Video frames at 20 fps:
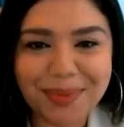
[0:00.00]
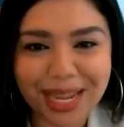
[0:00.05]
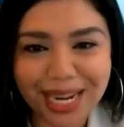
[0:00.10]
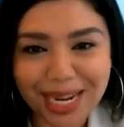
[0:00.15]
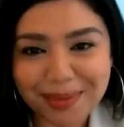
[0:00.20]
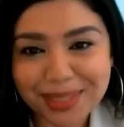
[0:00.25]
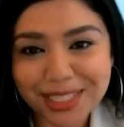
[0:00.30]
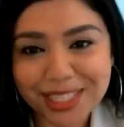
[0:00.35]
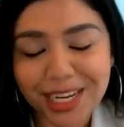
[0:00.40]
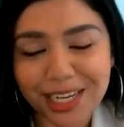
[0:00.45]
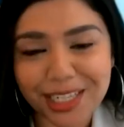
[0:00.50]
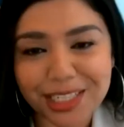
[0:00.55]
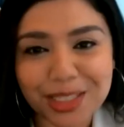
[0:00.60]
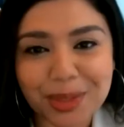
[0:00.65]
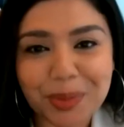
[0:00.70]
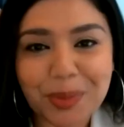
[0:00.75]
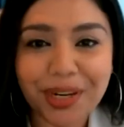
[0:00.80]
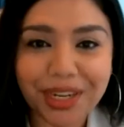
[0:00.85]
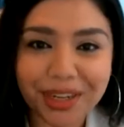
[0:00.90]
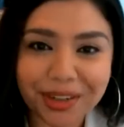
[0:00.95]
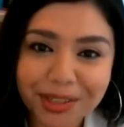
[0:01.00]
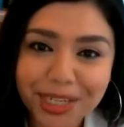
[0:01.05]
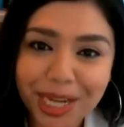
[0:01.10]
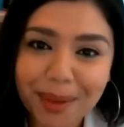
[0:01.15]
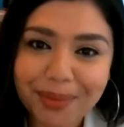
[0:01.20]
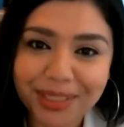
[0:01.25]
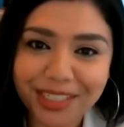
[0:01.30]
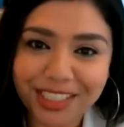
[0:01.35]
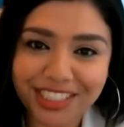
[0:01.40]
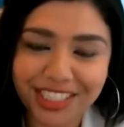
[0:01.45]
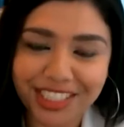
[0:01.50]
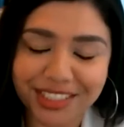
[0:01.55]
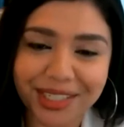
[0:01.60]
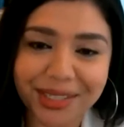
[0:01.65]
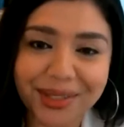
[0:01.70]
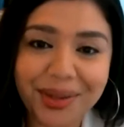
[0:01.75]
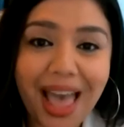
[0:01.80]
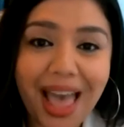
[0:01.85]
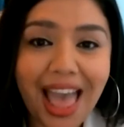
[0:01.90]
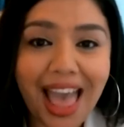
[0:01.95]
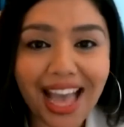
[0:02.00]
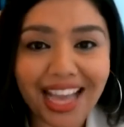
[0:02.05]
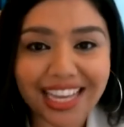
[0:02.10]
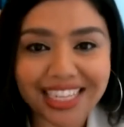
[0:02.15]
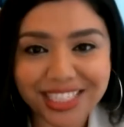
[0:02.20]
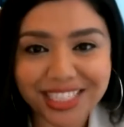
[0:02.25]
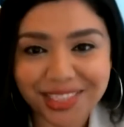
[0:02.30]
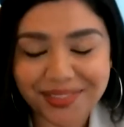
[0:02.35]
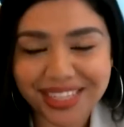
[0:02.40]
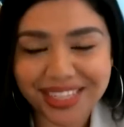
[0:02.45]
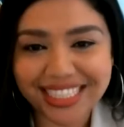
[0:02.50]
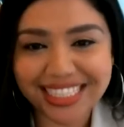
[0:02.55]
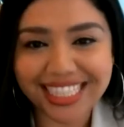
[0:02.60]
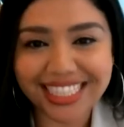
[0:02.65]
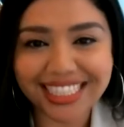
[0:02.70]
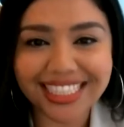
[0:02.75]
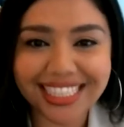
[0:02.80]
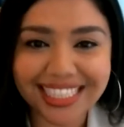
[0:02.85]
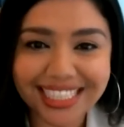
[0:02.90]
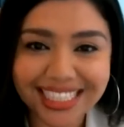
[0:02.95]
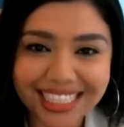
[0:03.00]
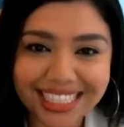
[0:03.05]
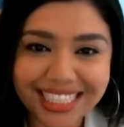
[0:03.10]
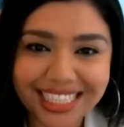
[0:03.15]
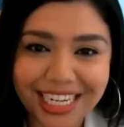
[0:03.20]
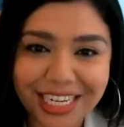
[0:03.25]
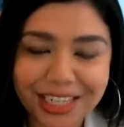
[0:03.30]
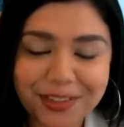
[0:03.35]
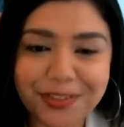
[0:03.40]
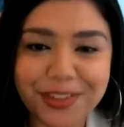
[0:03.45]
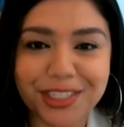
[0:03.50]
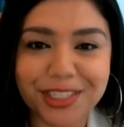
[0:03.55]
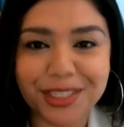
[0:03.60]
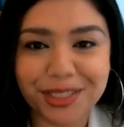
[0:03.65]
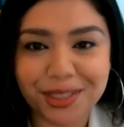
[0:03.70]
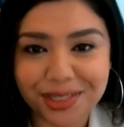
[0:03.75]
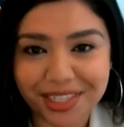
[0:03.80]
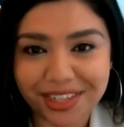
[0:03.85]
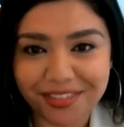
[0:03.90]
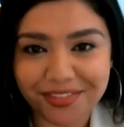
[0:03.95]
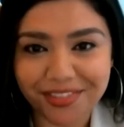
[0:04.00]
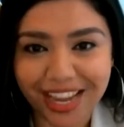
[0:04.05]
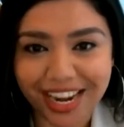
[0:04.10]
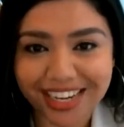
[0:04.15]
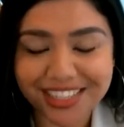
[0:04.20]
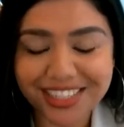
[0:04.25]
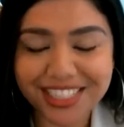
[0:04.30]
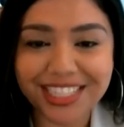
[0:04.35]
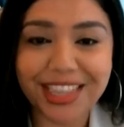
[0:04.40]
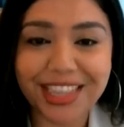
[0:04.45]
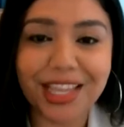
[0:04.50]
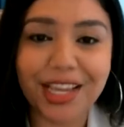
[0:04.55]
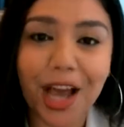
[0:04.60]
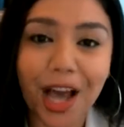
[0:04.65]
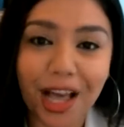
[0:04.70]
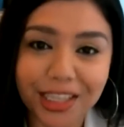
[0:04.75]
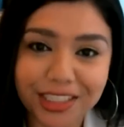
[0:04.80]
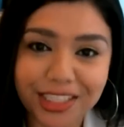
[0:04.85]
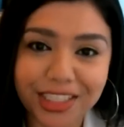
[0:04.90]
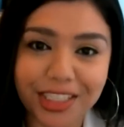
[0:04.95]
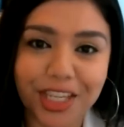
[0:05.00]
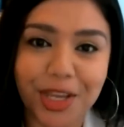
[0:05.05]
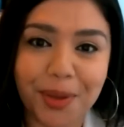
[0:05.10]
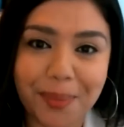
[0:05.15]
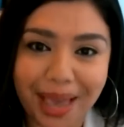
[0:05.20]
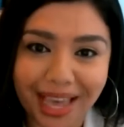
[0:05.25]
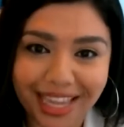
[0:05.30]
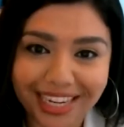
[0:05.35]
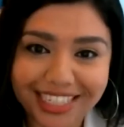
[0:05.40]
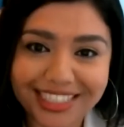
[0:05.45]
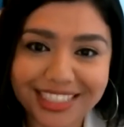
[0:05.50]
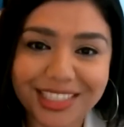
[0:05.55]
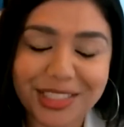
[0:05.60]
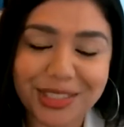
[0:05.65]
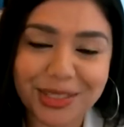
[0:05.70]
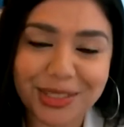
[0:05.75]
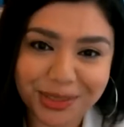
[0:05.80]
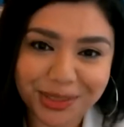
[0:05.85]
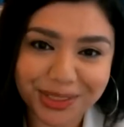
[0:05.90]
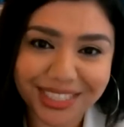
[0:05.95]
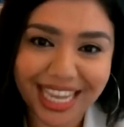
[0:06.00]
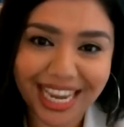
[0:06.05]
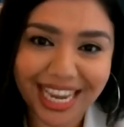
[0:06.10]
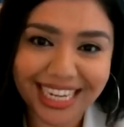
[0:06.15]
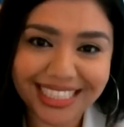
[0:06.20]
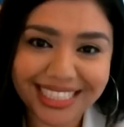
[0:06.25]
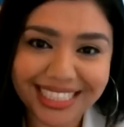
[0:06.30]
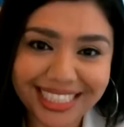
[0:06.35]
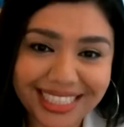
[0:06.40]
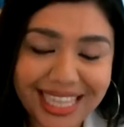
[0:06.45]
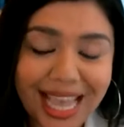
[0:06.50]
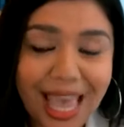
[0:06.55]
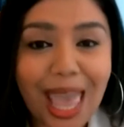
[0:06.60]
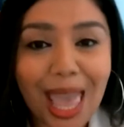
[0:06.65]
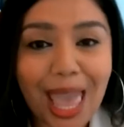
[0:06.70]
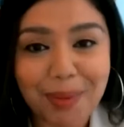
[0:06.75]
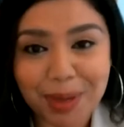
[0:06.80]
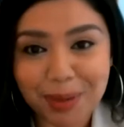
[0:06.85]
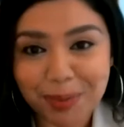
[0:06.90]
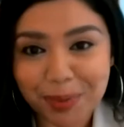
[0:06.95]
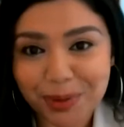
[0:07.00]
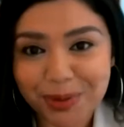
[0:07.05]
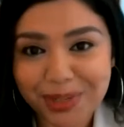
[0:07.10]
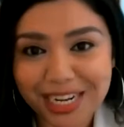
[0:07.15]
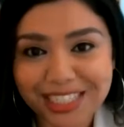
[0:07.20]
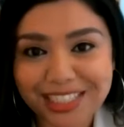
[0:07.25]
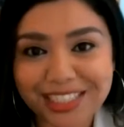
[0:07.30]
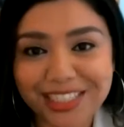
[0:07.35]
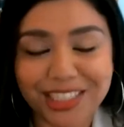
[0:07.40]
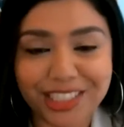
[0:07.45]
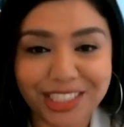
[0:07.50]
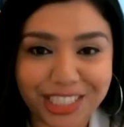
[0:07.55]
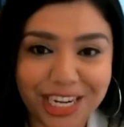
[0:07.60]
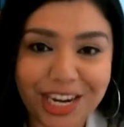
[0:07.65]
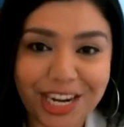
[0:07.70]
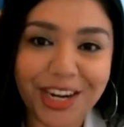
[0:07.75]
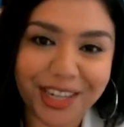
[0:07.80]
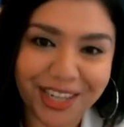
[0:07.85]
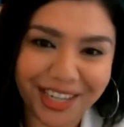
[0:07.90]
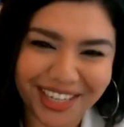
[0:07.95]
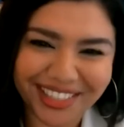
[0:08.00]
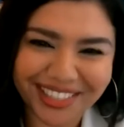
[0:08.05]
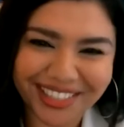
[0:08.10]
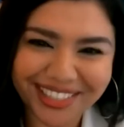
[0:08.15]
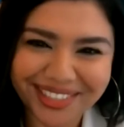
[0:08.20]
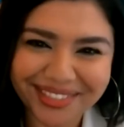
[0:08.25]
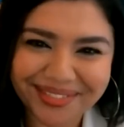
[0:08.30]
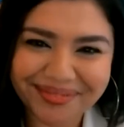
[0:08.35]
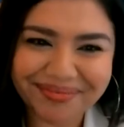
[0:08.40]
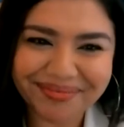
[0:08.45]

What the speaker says: my name is Dr. Moreno Yamashiro. I serve as the Assistant Dean for Student Affairs in the College of Humanities and Social Sciences, and my pronouns are she, her, hers.